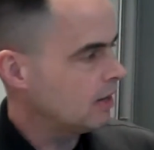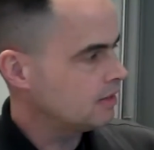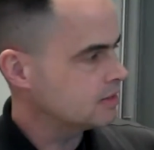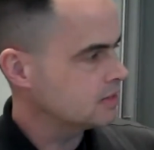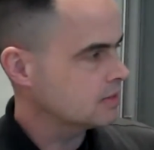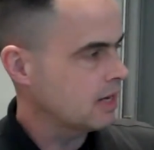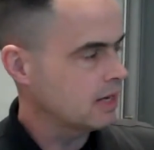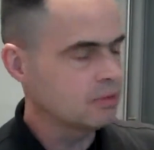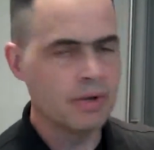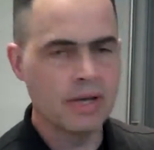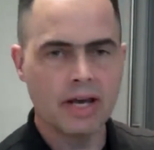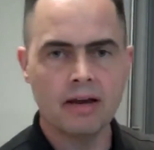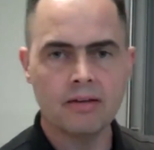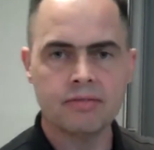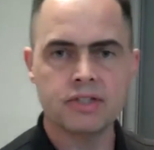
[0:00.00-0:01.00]
This side we
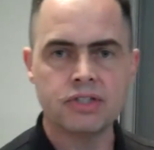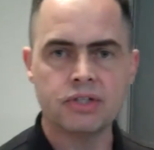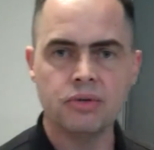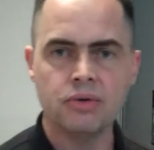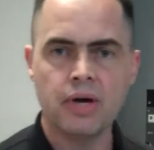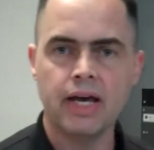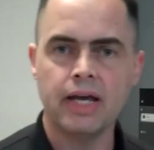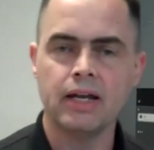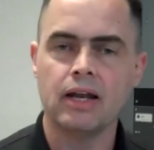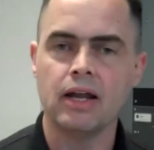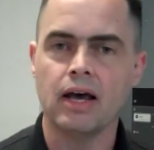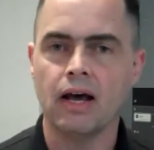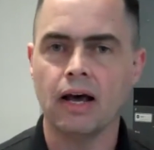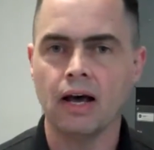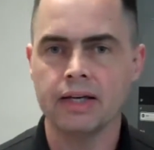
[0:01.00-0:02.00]
have the
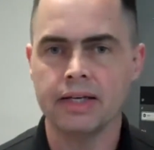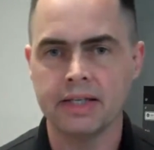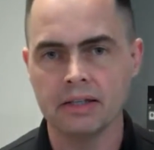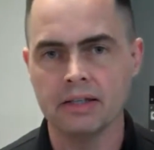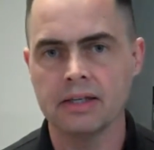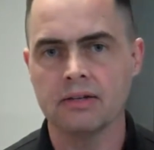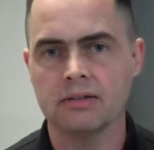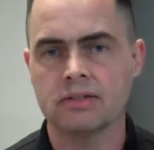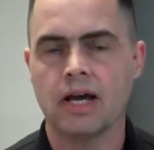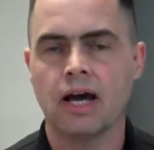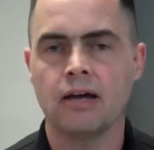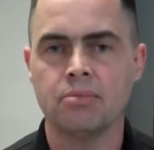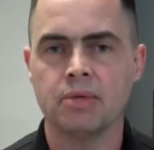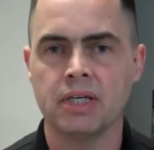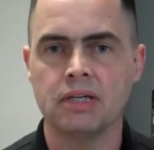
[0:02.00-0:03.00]
2N Helios
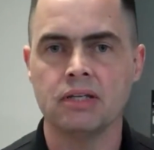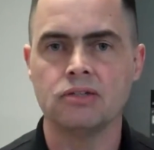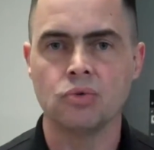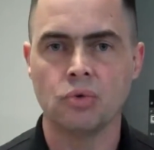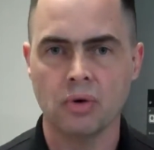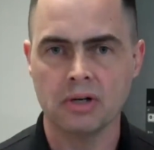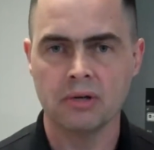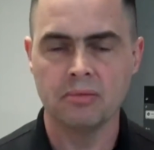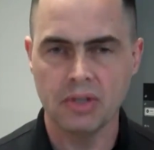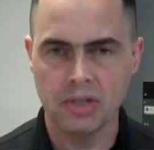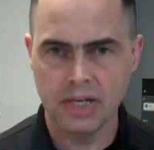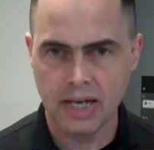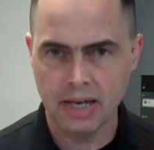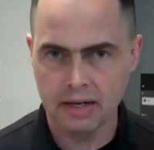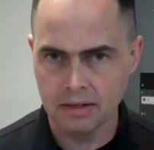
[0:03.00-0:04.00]
IP door
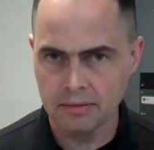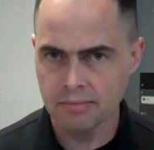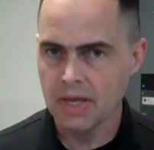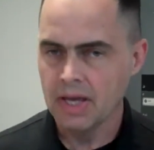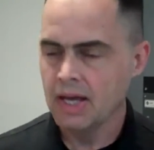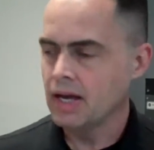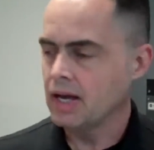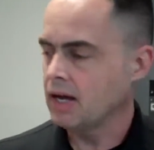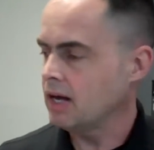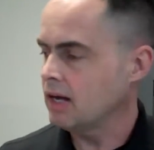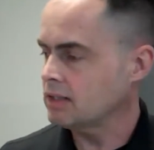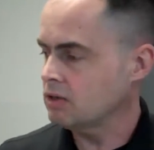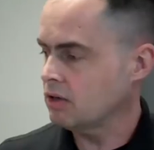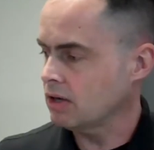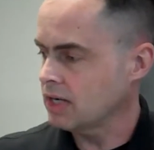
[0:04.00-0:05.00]
communicator
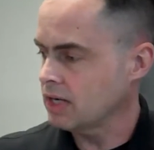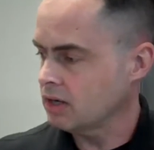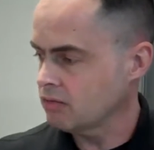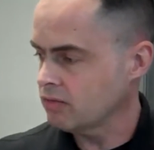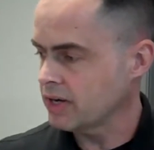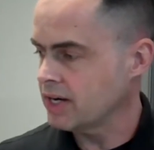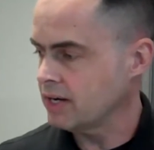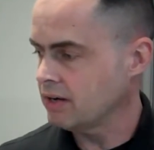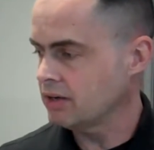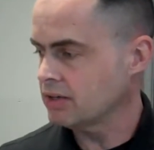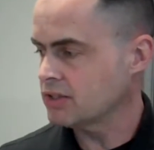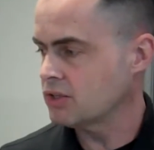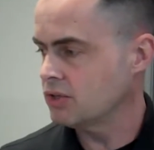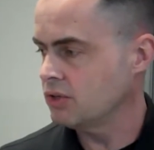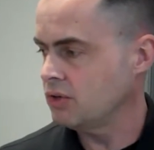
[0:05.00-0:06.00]
talking over here
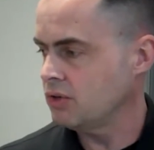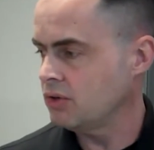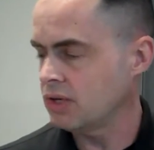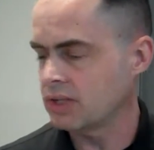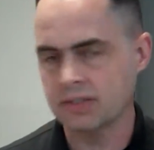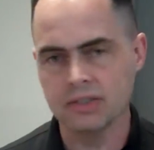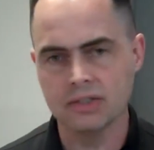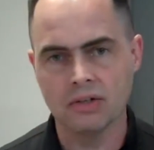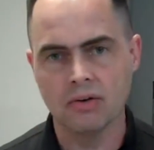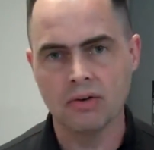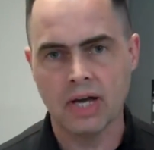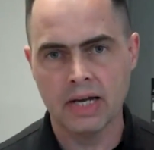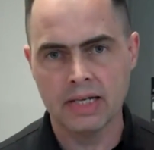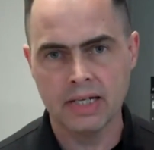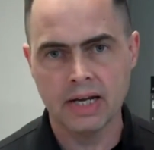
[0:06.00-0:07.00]
to a Cisco
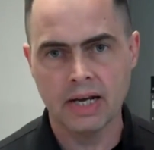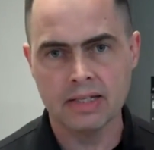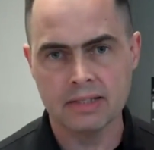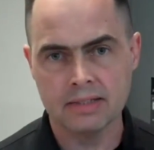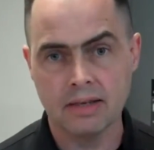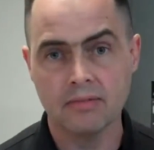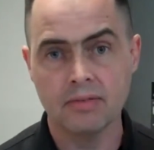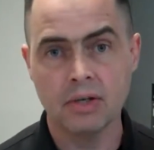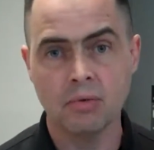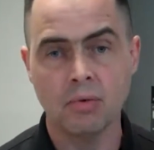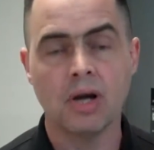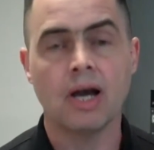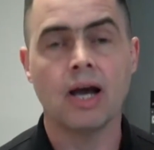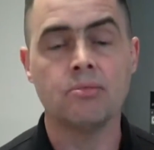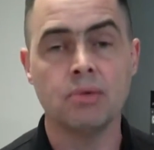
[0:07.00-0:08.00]

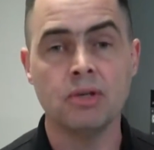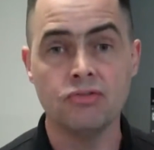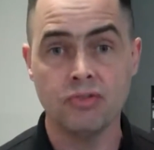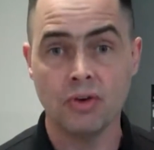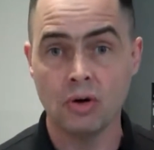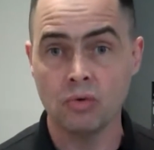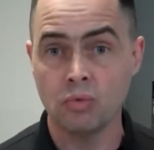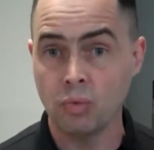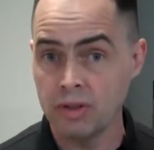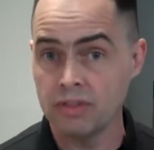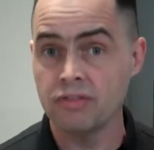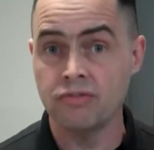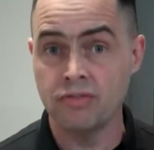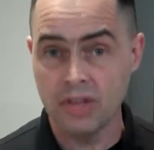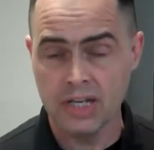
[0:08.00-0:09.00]
9971 IP phone
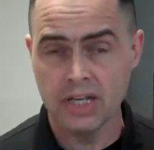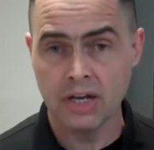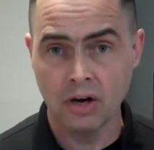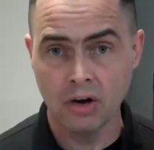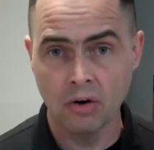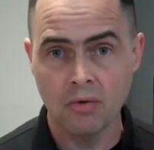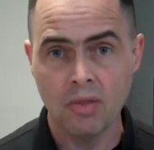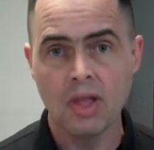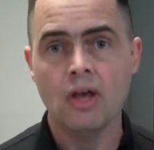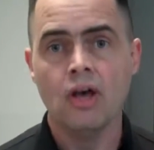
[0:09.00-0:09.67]
with video.